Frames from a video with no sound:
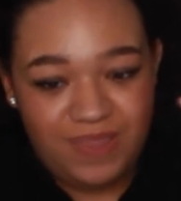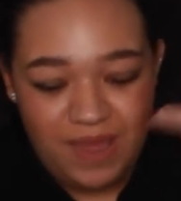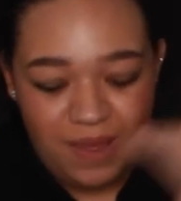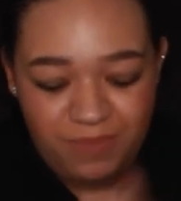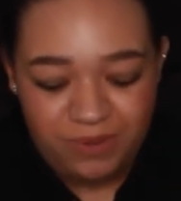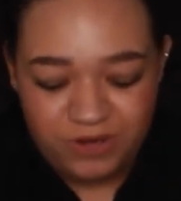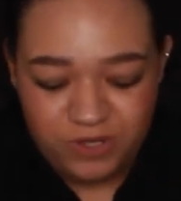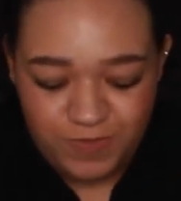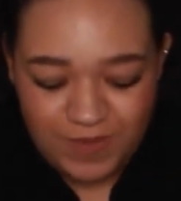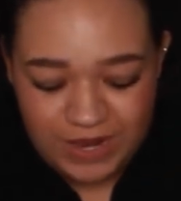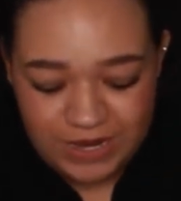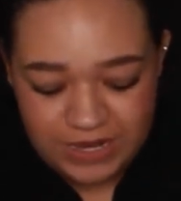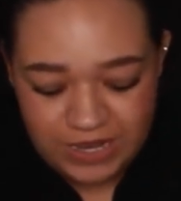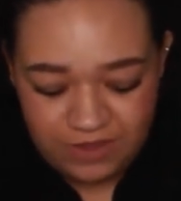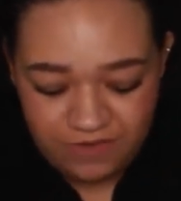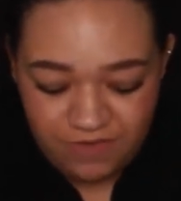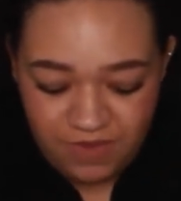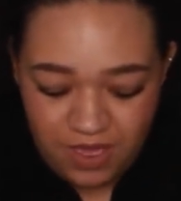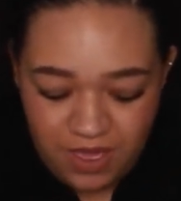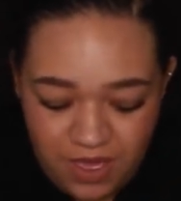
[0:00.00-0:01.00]
in that
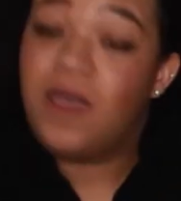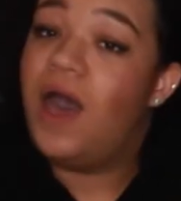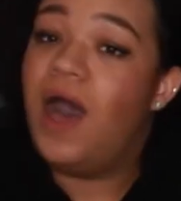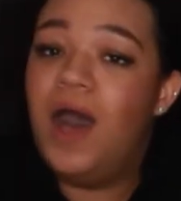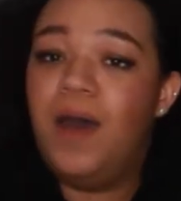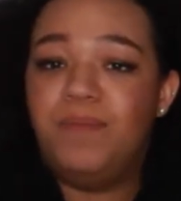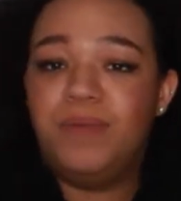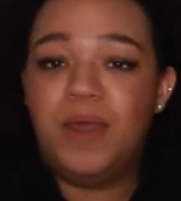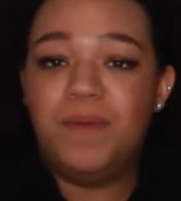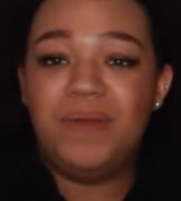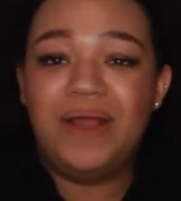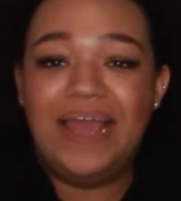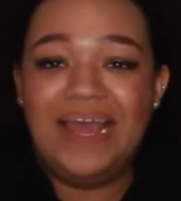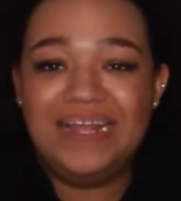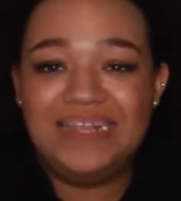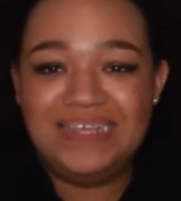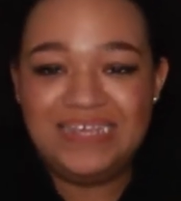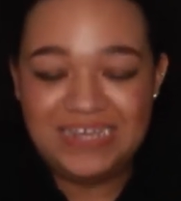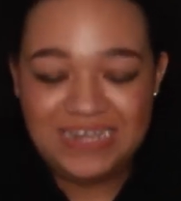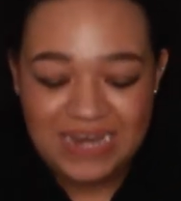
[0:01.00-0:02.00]
perspective. Number
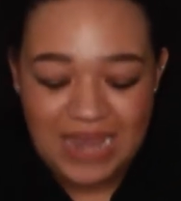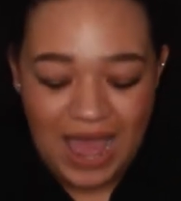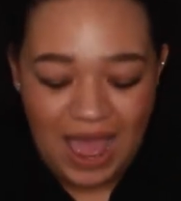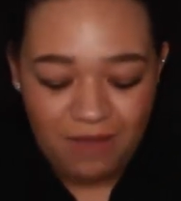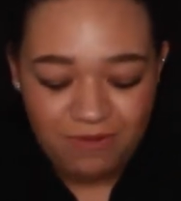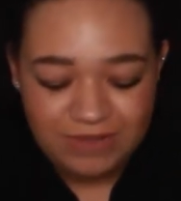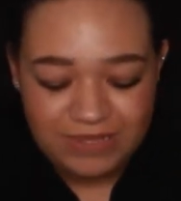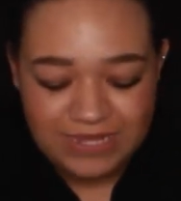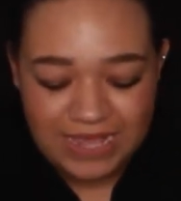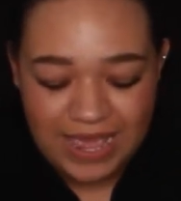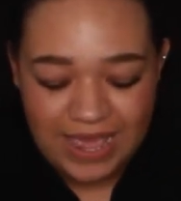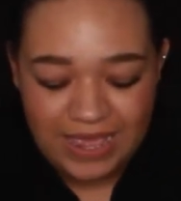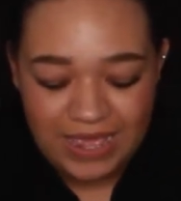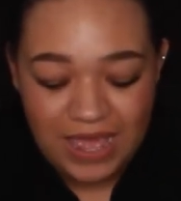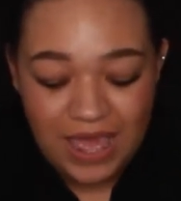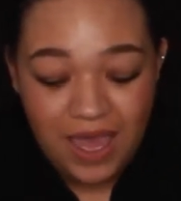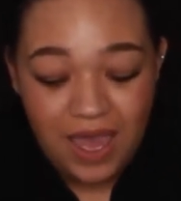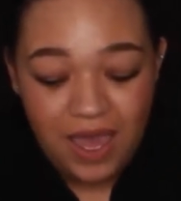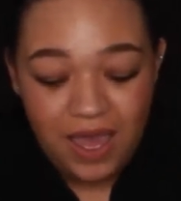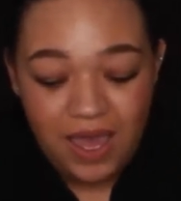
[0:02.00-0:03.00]
18, I would
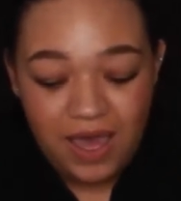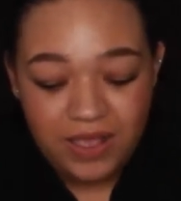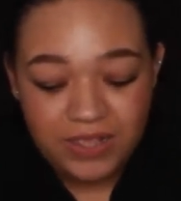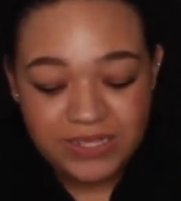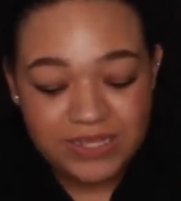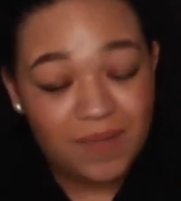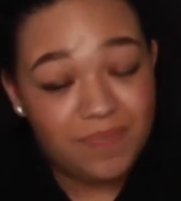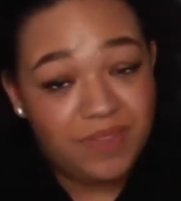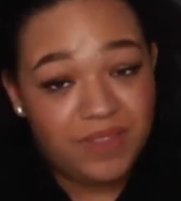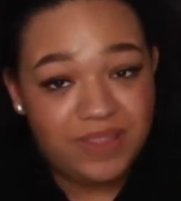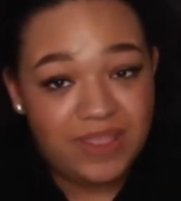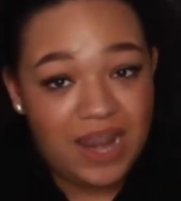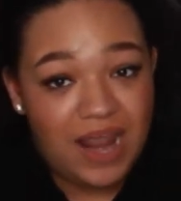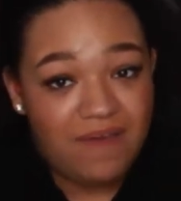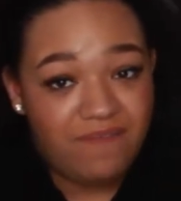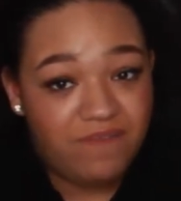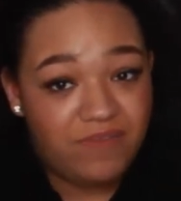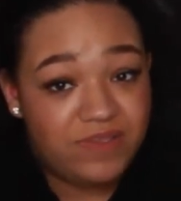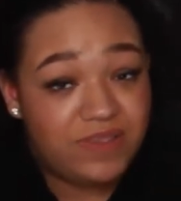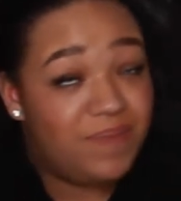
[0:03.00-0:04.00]
say something
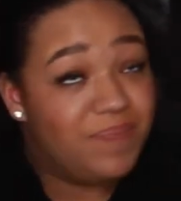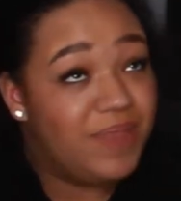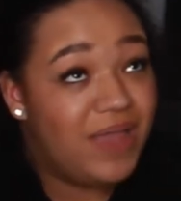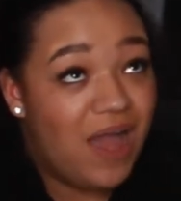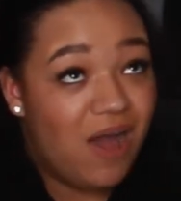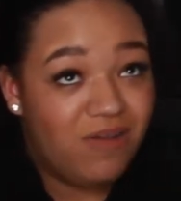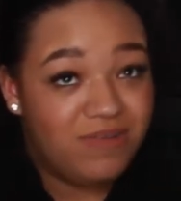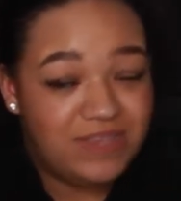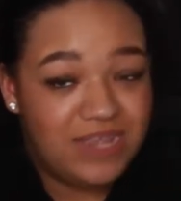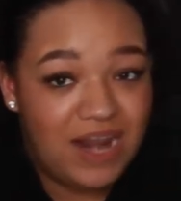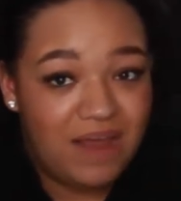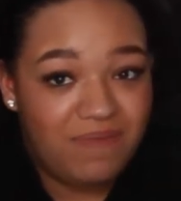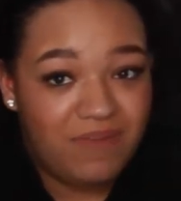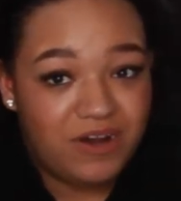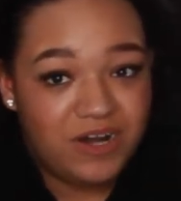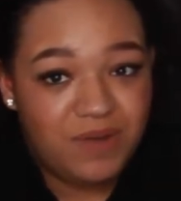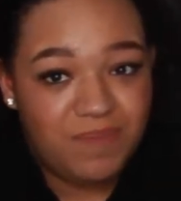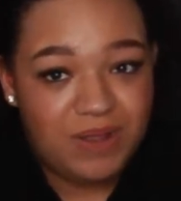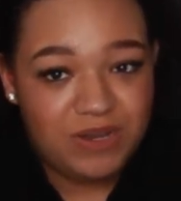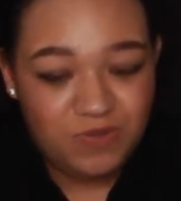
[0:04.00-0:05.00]
else that I've
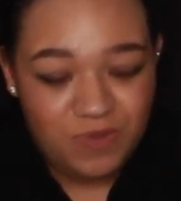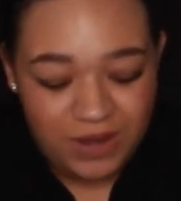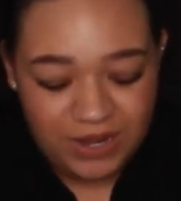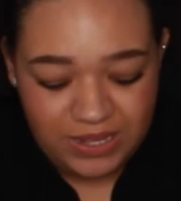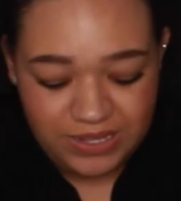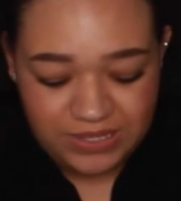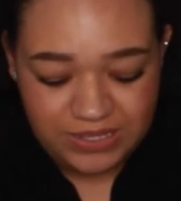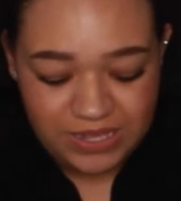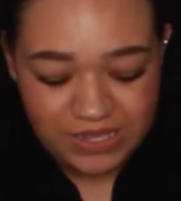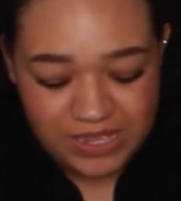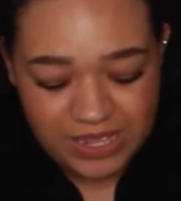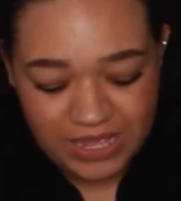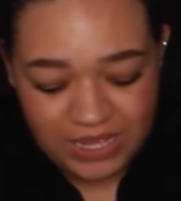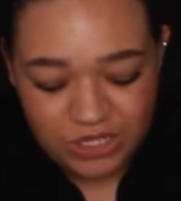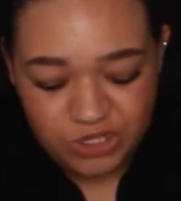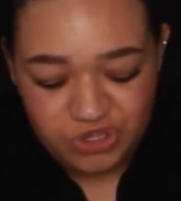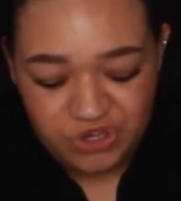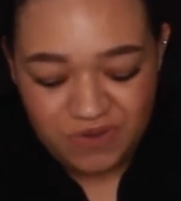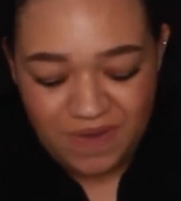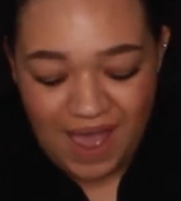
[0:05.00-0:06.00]
learned in my 20s
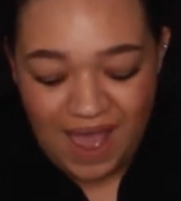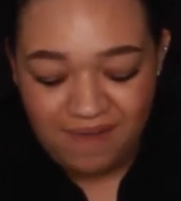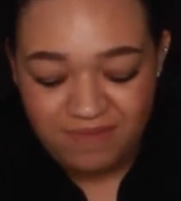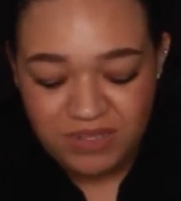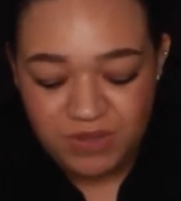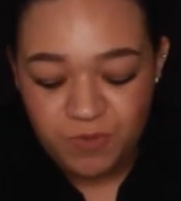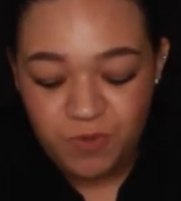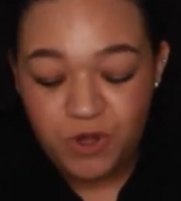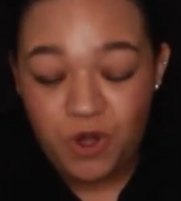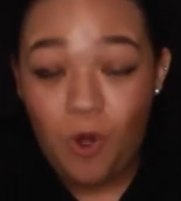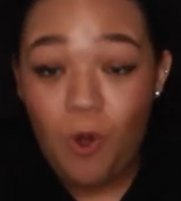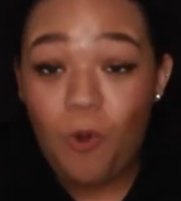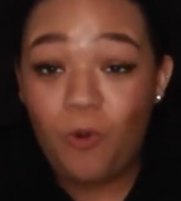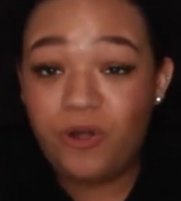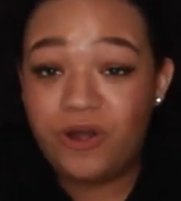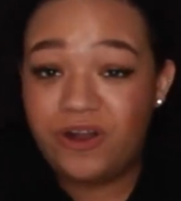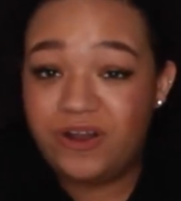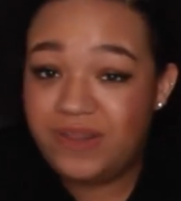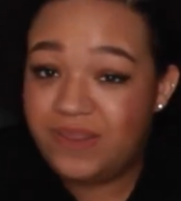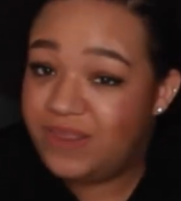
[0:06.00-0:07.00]
is to have someone
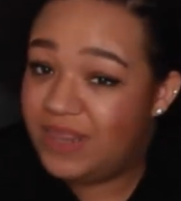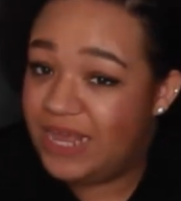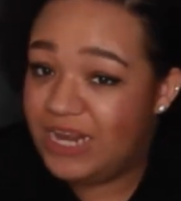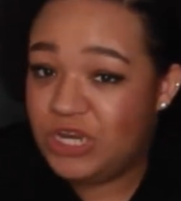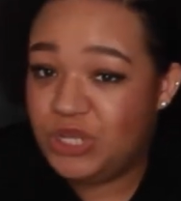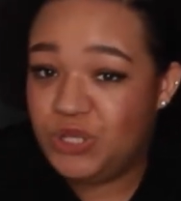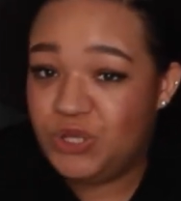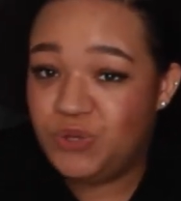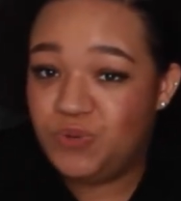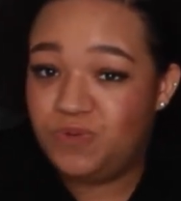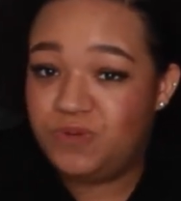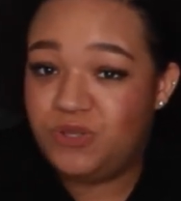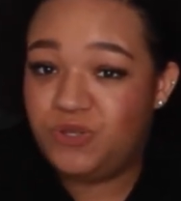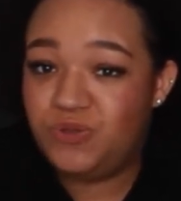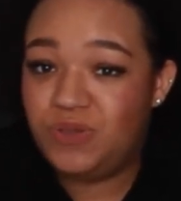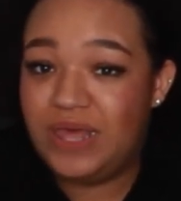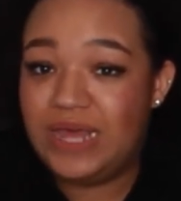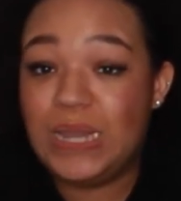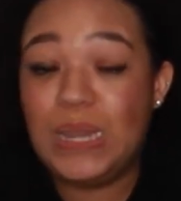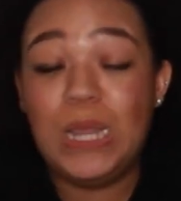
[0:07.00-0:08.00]
older than you
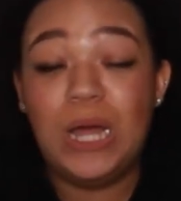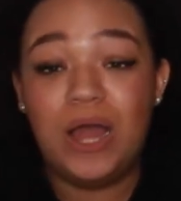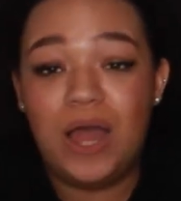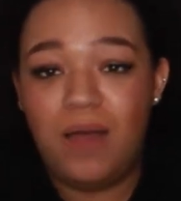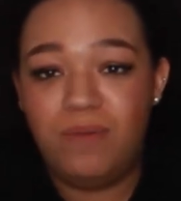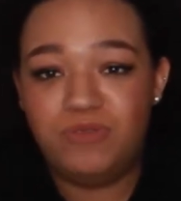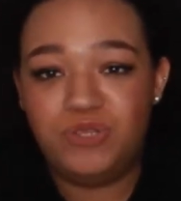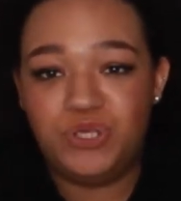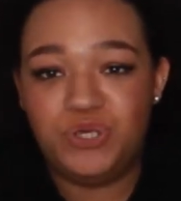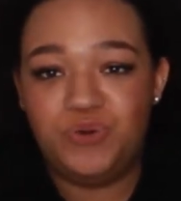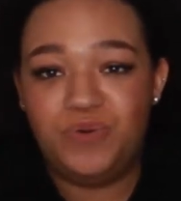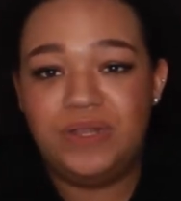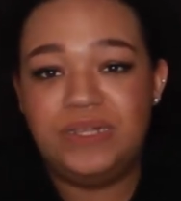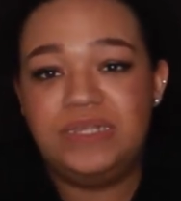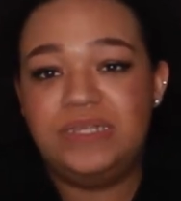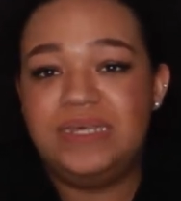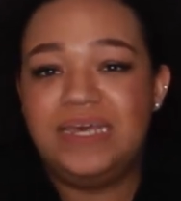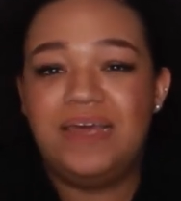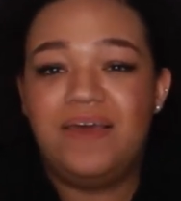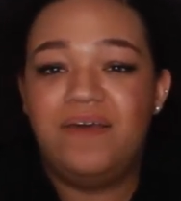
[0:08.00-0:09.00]
to like look up to
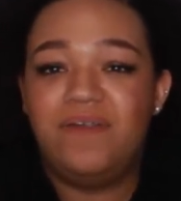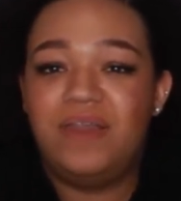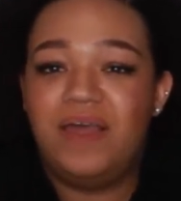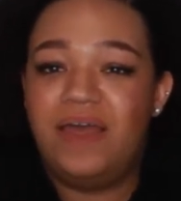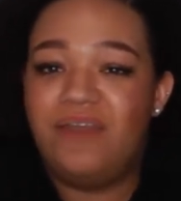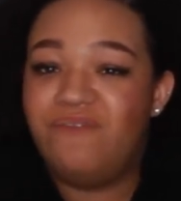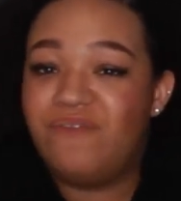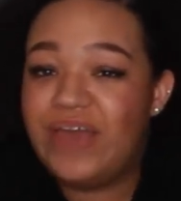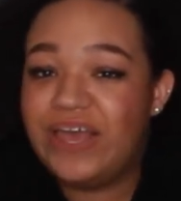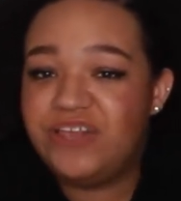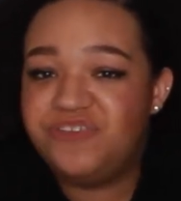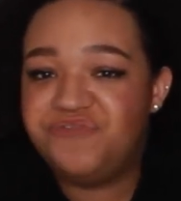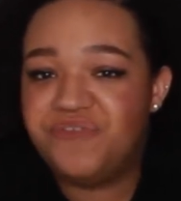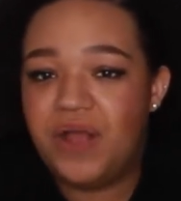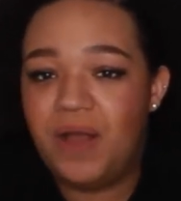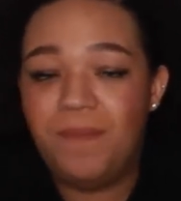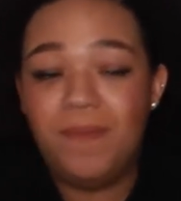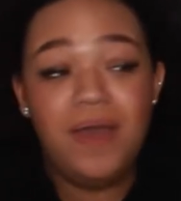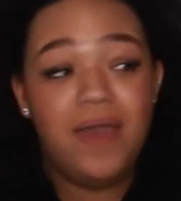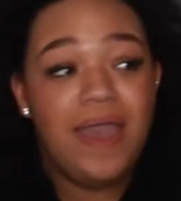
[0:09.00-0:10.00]
and to get advice
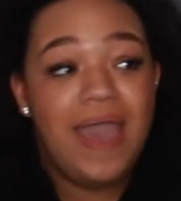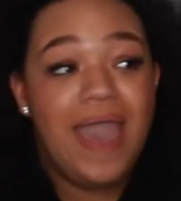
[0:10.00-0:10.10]
from,